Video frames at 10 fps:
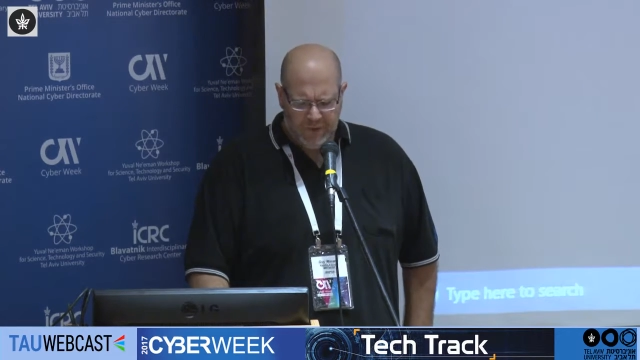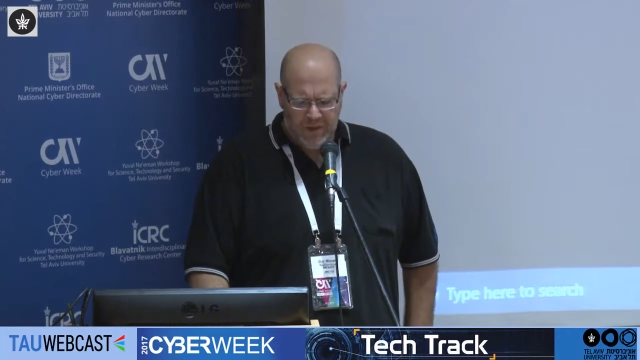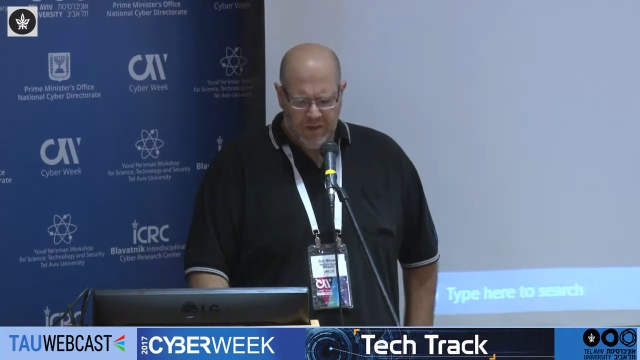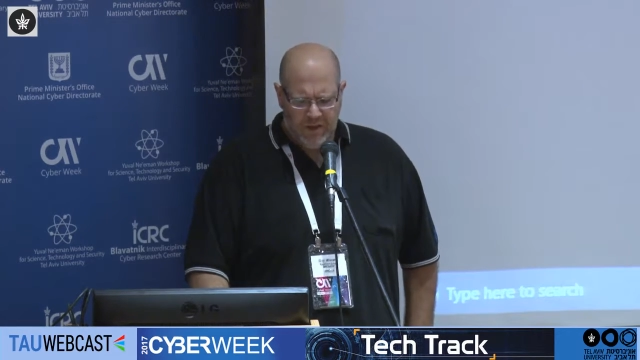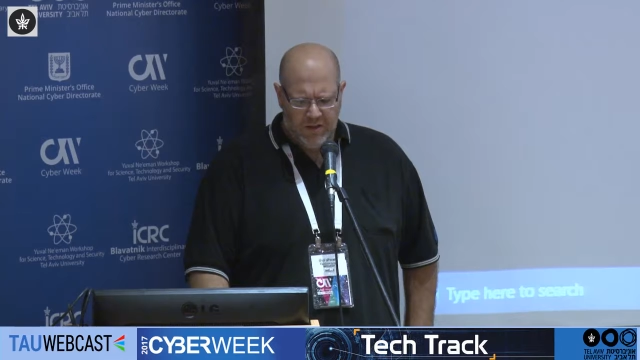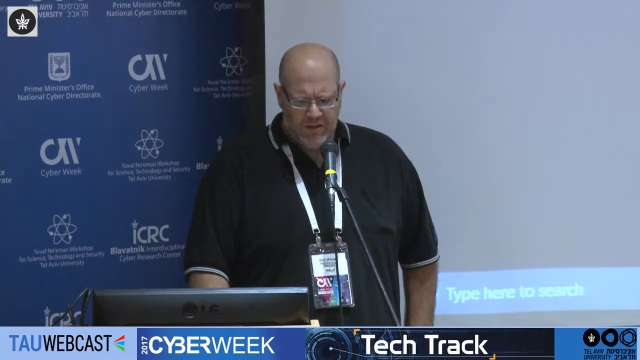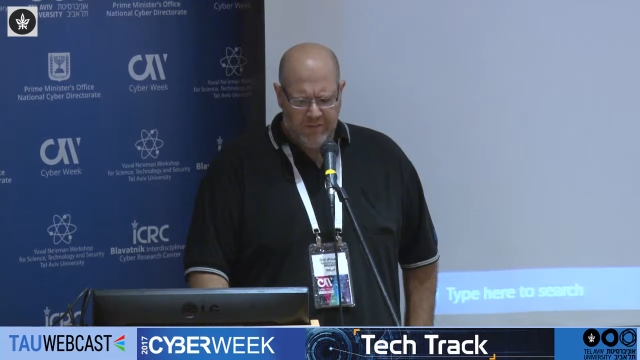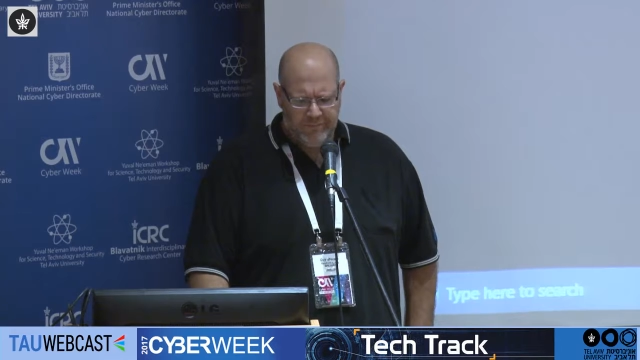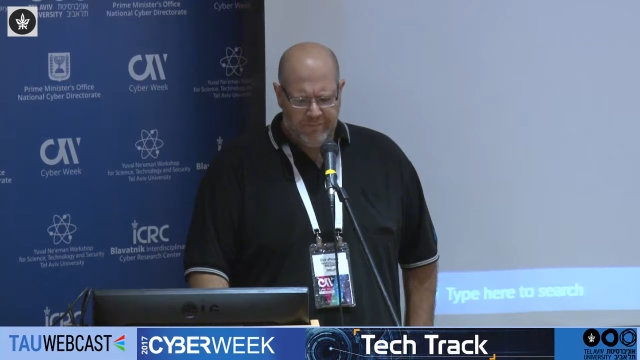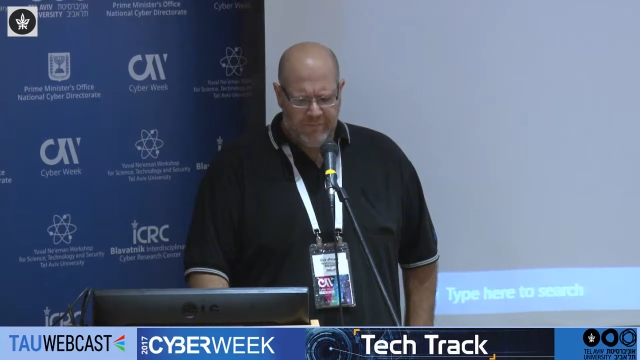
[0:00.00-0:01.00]

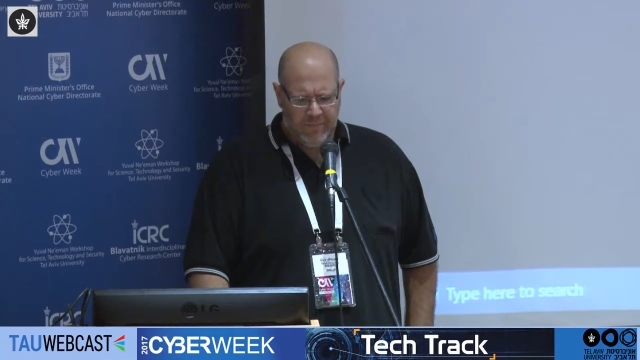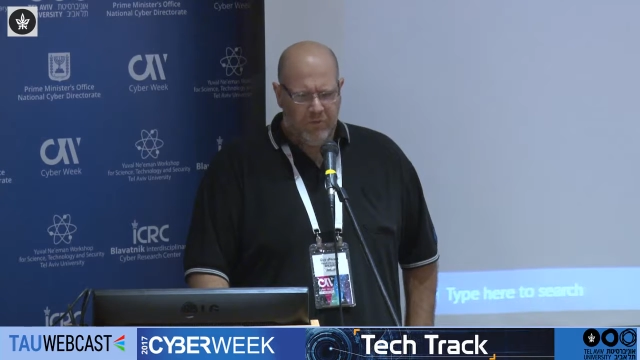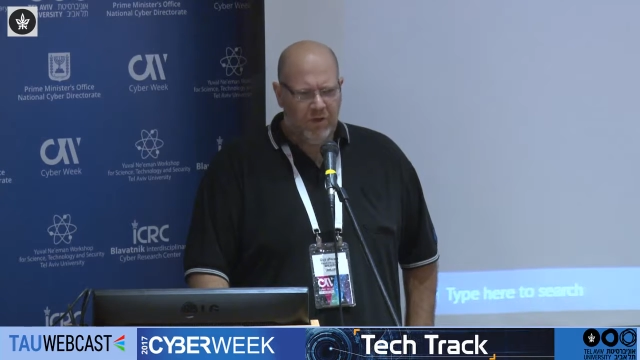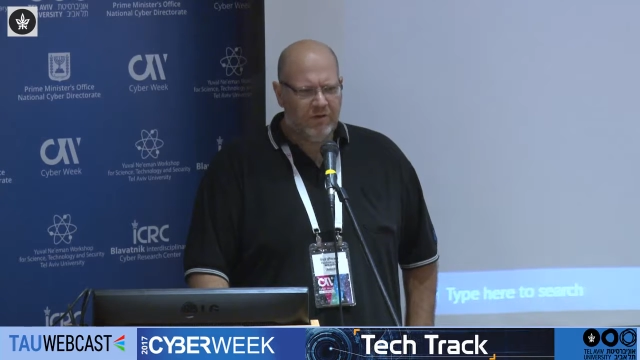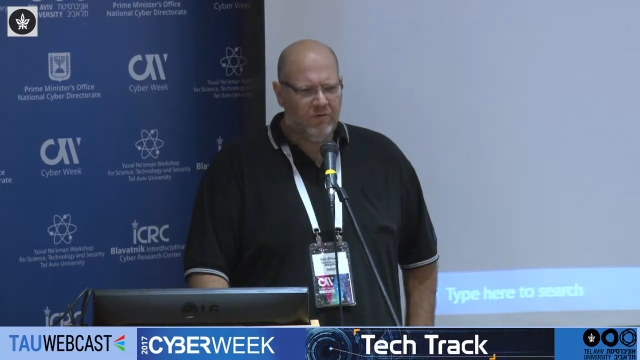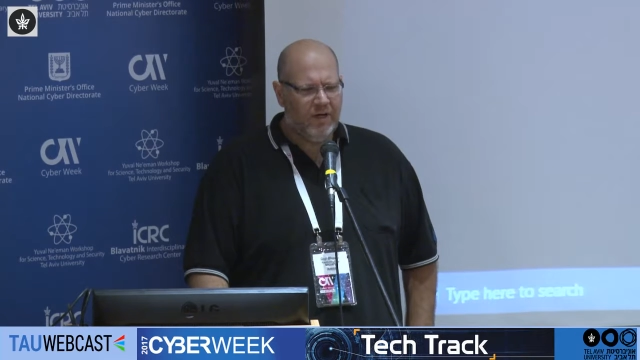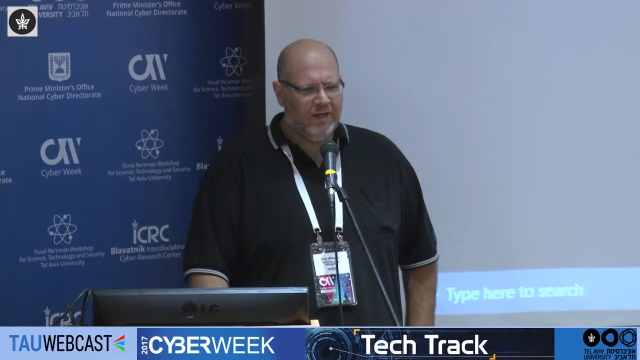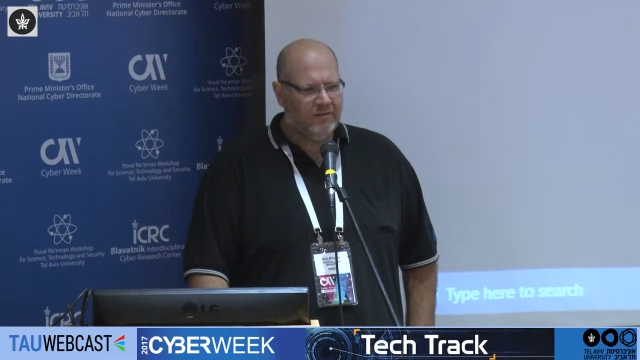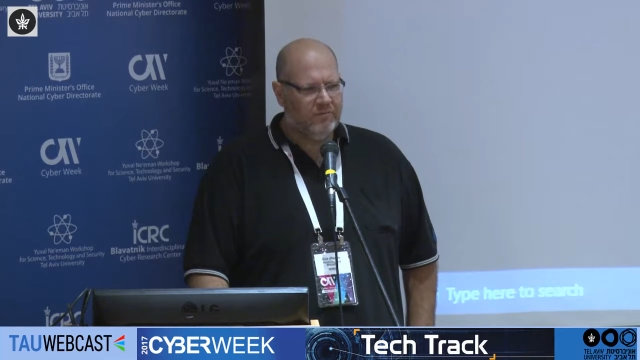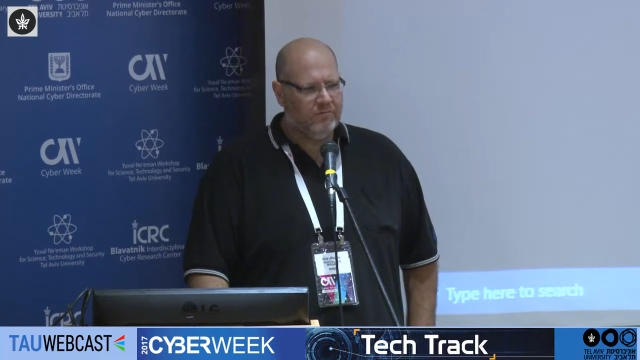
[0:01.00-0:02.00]
Um,
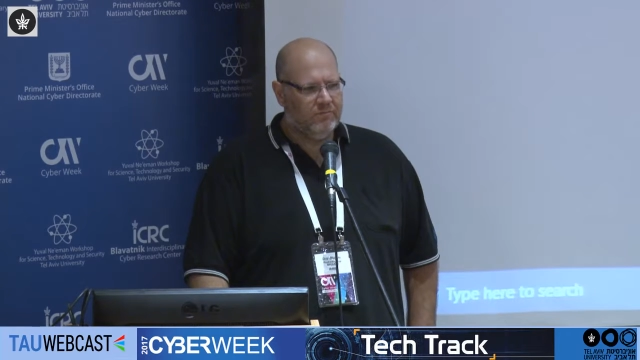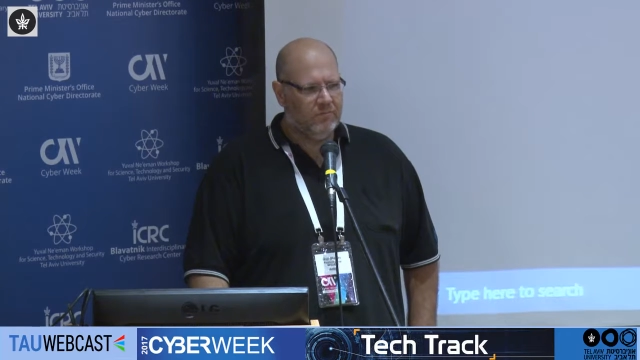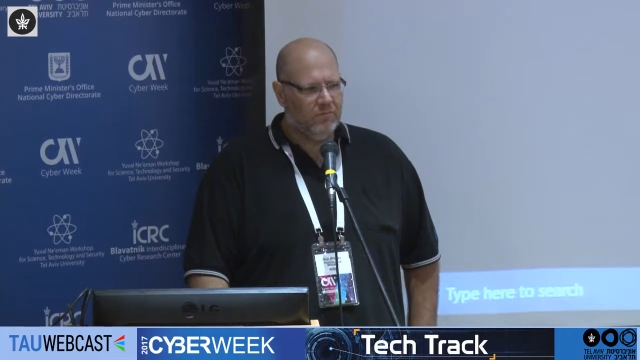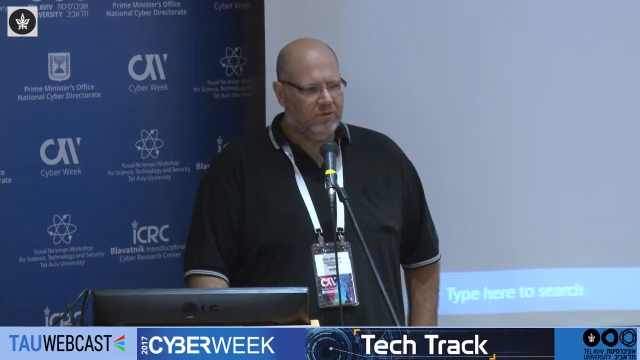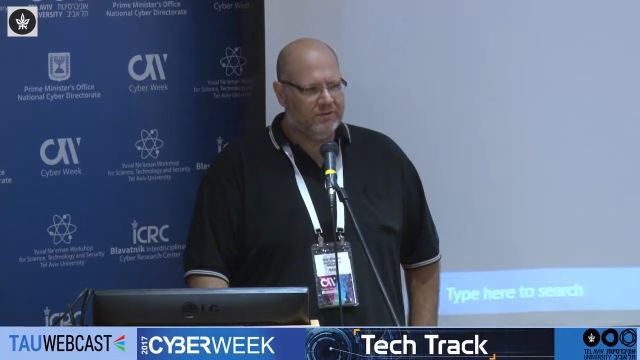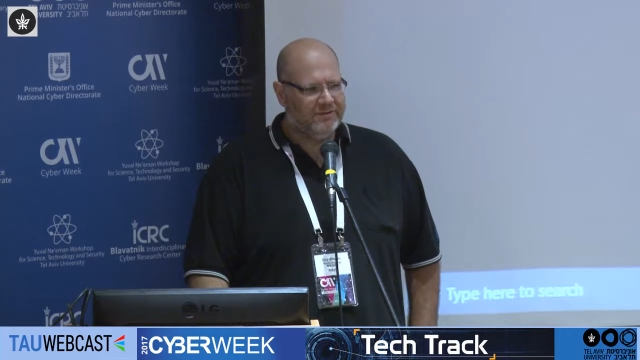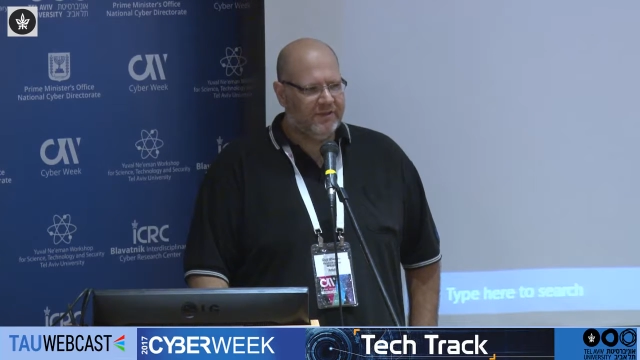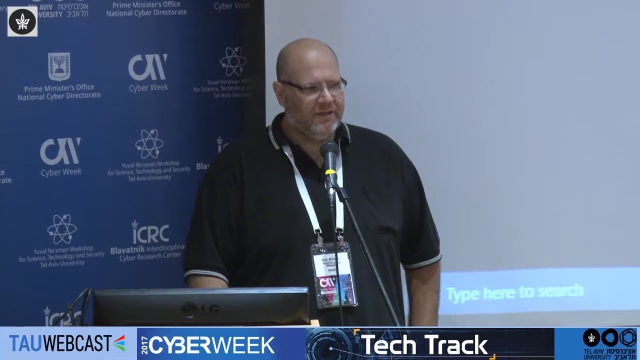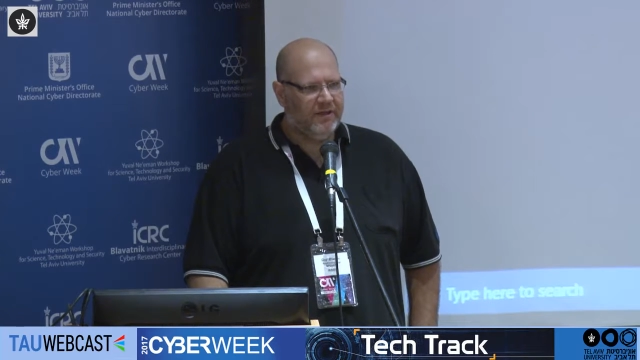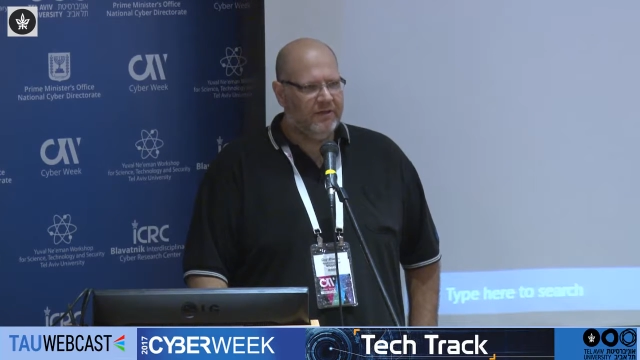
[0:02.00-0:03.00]
WannaCry was
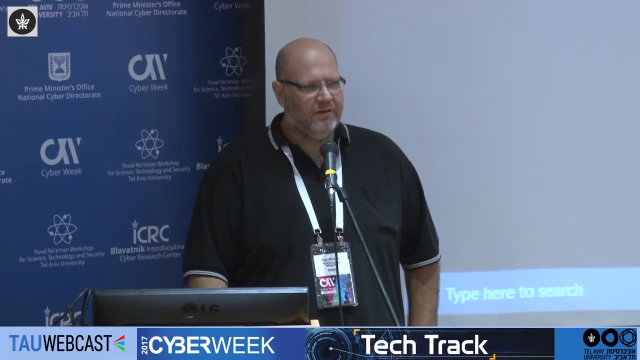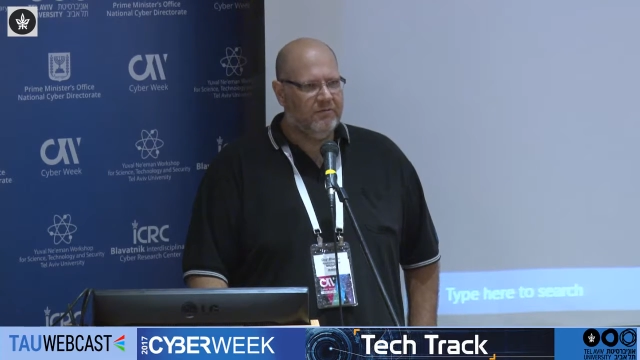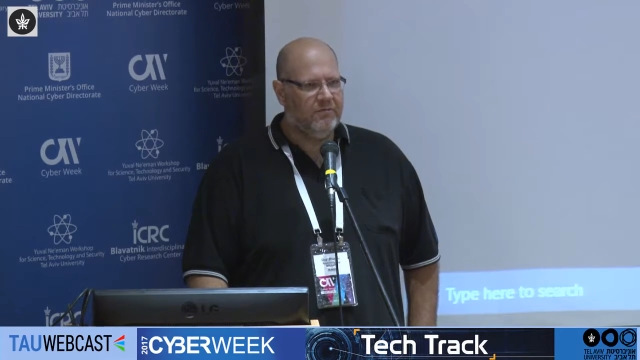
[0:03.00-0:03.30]
a